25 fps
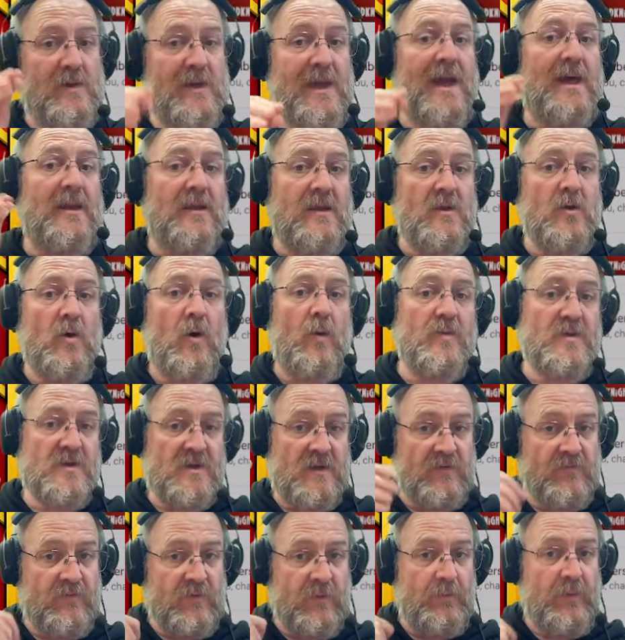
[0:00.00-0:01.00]
get the
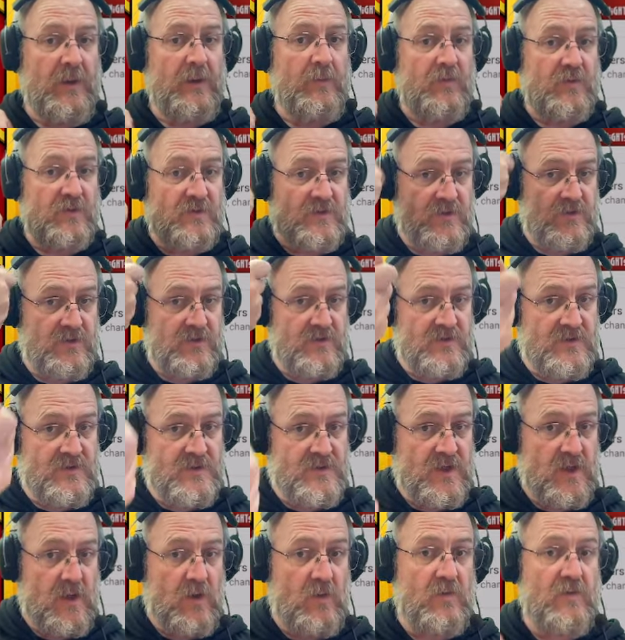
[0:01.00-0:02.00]
option for people to
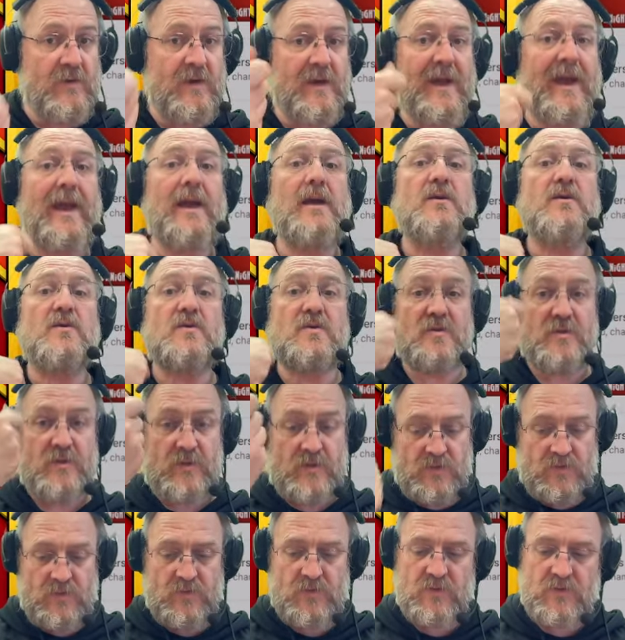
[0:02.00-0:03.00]
donate
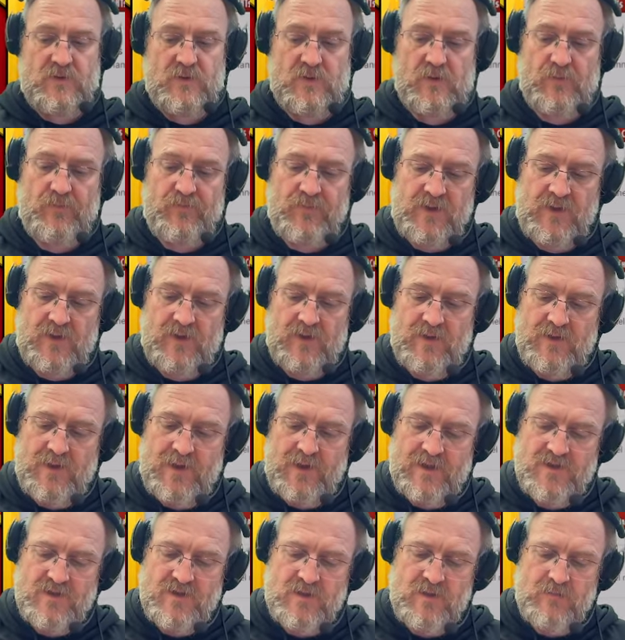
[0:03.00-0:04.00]
to you. And
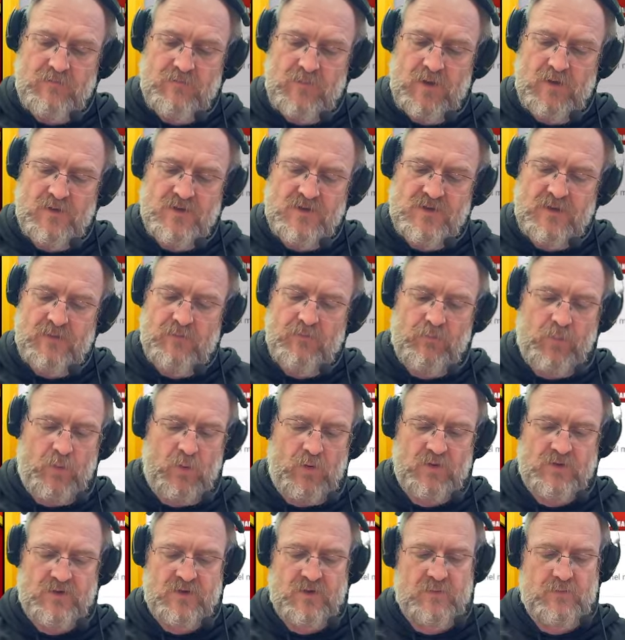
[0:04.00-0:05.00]
that's the most
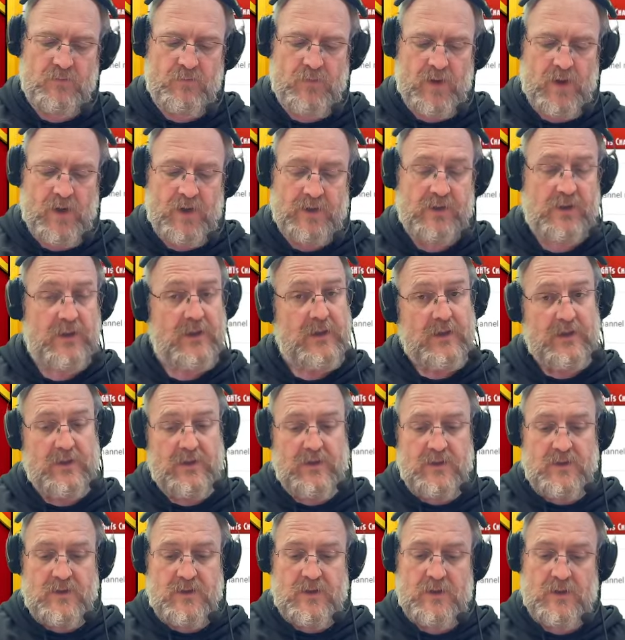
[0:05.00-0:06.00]
important part.
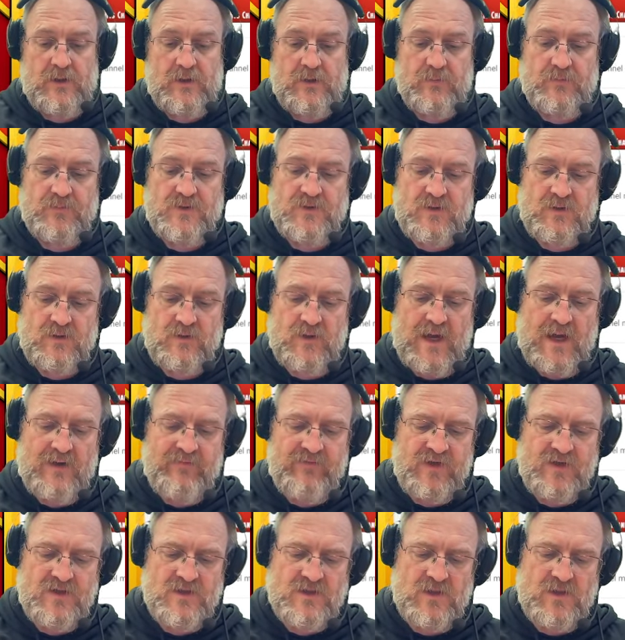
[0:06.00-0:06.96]
So having